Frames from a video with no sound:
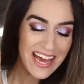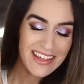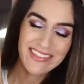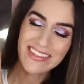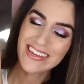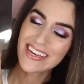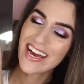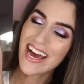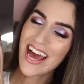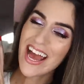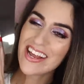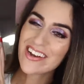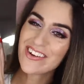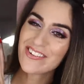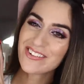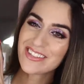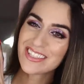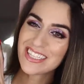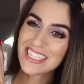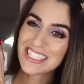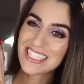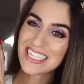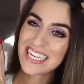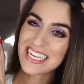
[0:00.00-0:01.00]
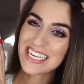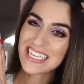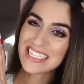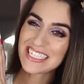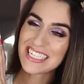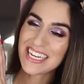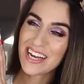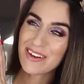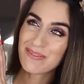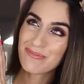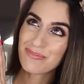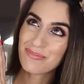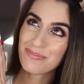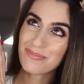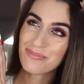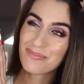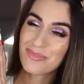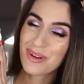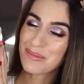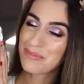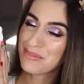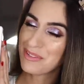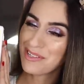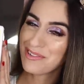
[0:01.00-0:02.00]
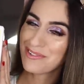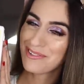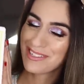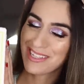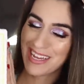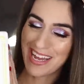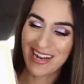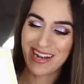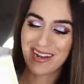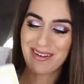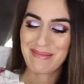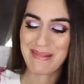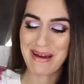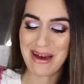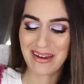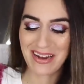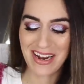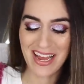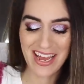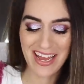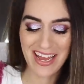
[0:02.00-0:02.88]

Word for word: I think I know what this is and I'm so excited about